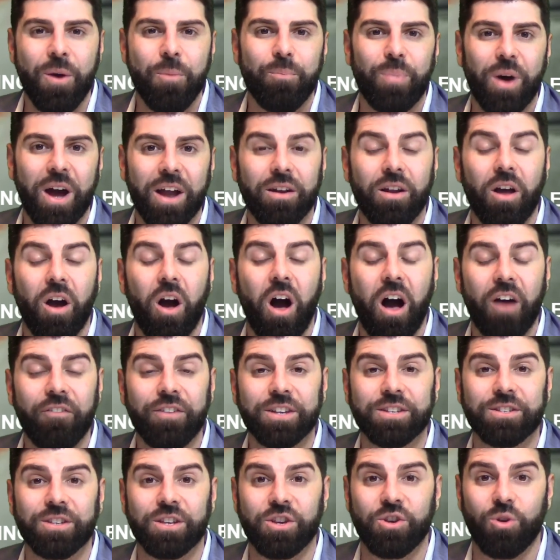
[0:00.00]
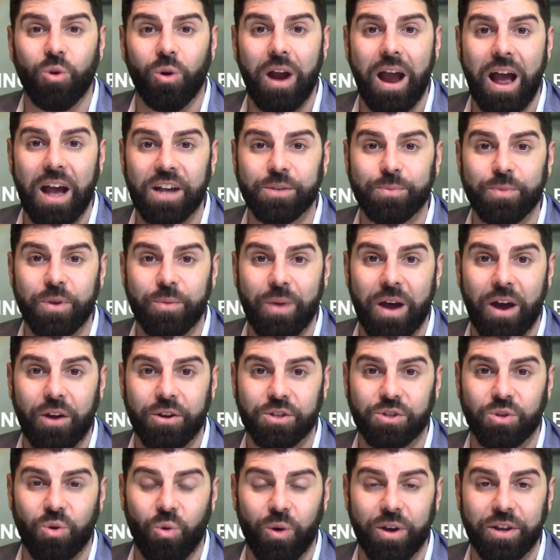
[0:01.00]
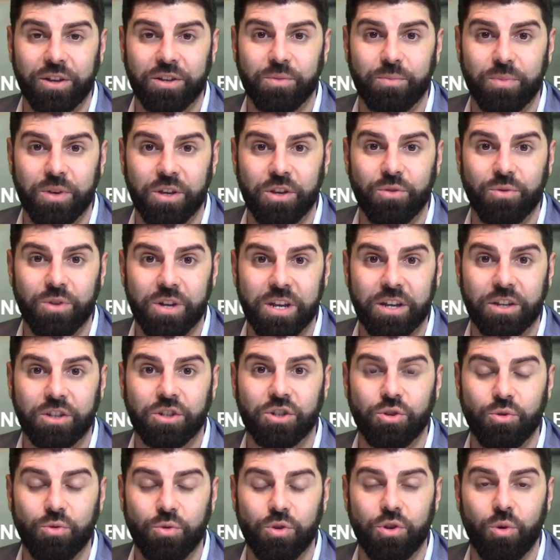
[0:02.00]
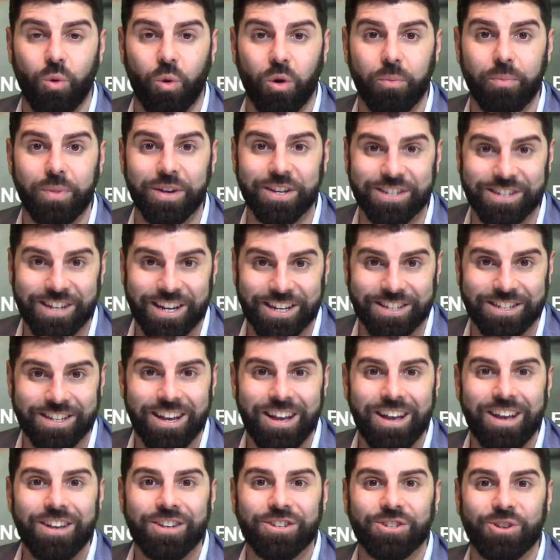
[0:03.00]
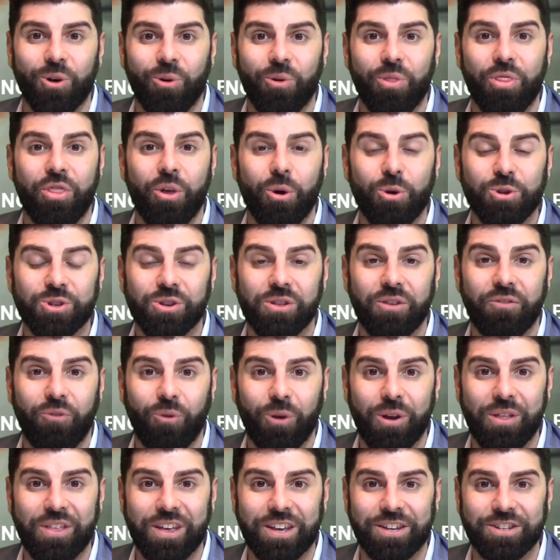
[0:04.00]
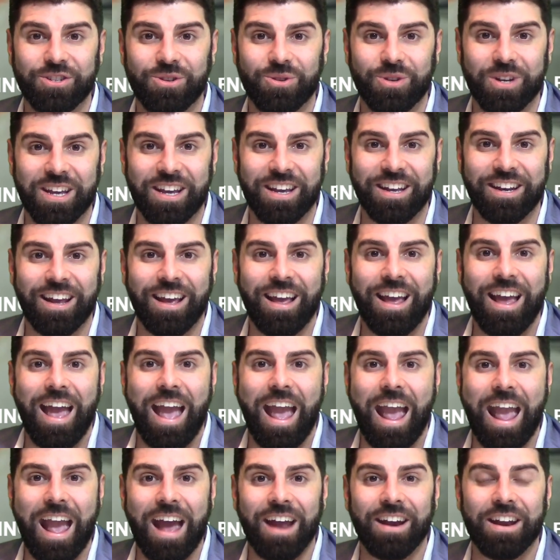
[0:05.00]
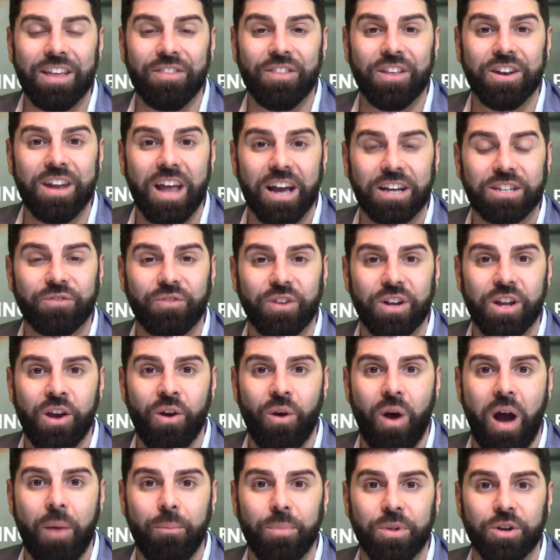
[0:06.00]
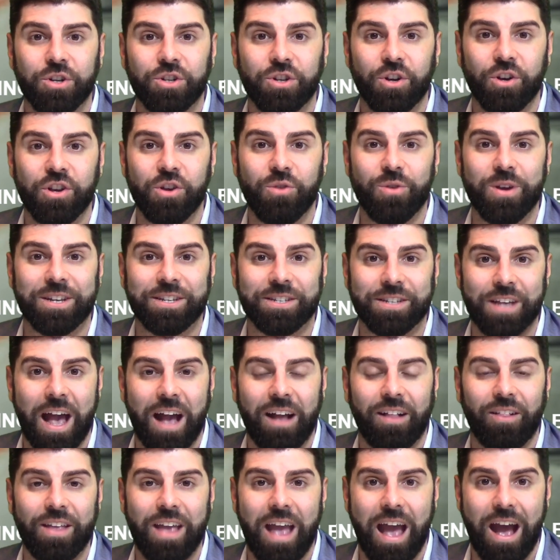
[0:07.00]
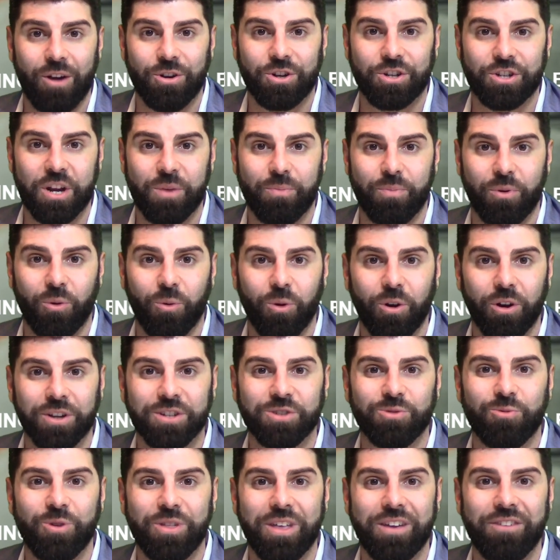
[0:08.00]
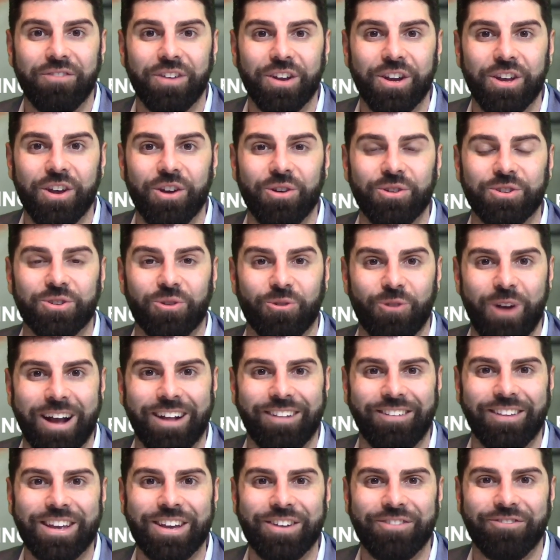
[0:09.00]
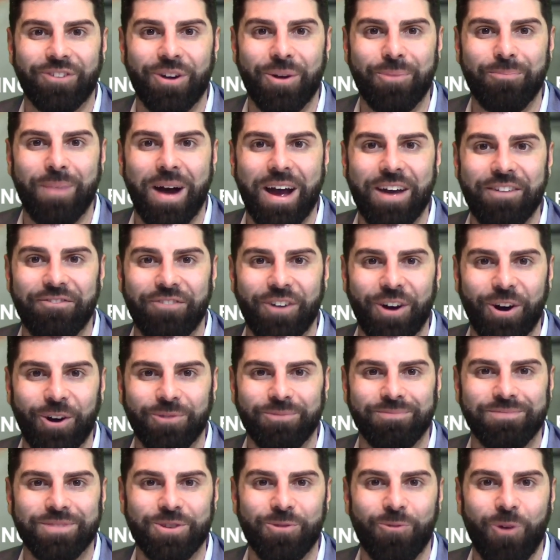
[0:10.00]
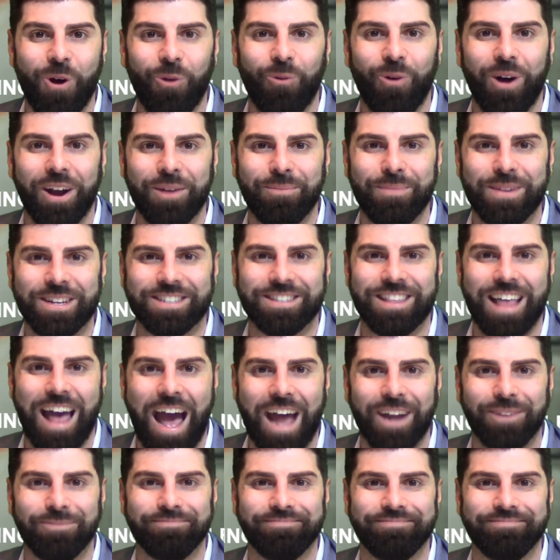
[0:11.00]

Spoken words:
But obviously your Ask Me About is going to be unique to your business. So those are the 4 things you need, and in the next video I'm going to show you exactly how Shapr works with a video directly from my phone. You won't want to miss that.